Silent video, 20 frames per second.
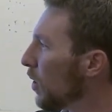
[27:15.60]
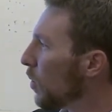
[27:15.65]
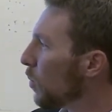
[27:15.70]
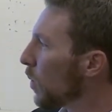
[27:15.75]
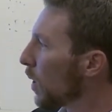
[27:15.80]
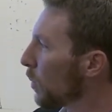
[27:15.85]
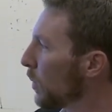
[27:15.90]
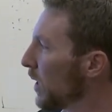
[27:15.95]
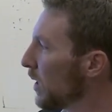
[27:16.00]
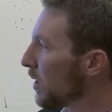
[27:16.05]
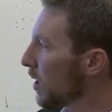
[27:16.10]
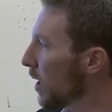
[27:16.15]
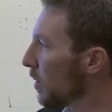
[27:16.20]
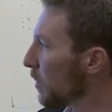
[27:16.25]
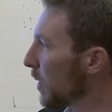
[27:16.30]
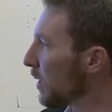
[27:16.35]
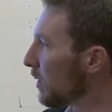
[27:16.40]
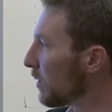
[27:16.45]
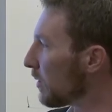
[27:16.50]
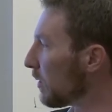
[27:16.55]
Where we
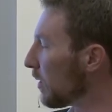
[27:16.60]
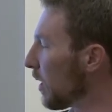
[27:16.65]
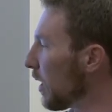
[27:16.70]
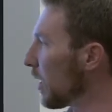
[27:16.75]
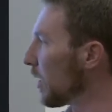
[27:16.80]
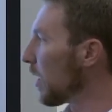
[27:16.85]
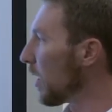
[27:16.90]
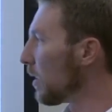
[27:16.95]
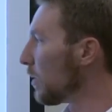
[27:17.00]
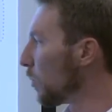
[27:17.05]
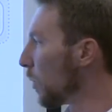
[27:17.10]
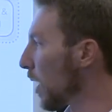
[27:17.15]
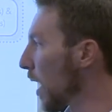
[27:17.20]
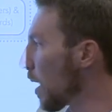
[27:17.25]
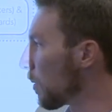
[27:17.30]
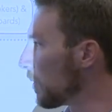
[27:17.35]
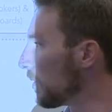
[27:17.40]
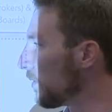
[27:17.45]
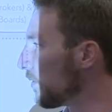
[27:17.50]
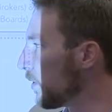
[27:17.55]
come in and, and where,
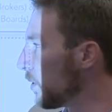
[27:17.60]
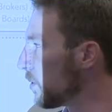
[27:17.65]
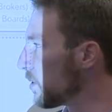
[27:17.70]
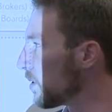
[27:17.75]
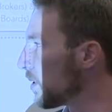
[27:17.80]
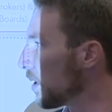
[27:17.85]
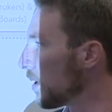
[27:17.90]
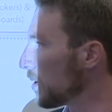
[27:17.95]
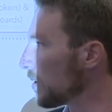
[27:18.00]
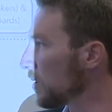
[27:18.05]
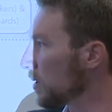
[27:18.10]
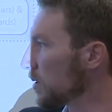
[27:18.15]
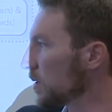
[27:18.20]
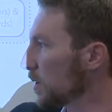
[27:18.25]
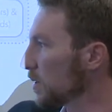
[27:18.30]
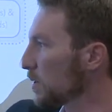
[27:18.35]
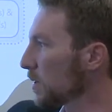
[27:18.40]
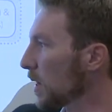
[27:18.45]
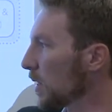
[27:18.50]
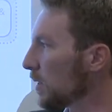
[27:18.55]
how we fuse these is
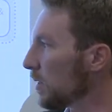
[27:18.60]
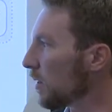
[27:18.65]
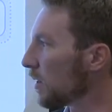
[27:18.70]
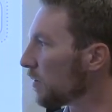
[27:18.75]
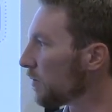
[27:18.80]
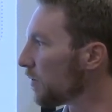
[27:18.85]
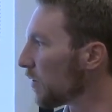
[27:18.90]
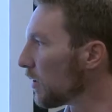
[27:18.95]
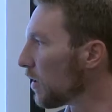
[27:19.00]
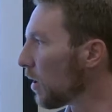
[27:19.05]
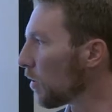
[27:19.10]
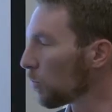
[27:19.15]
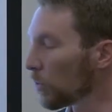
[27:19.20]
this idea of a, a